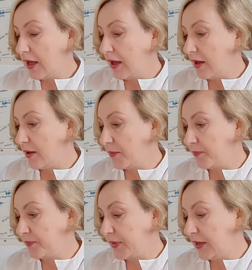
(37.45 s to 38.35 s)

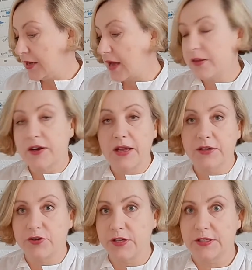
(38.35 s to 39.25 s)

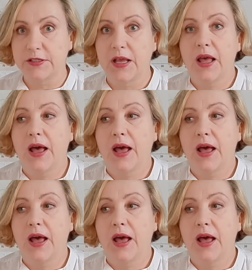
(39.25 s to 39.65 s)
entries,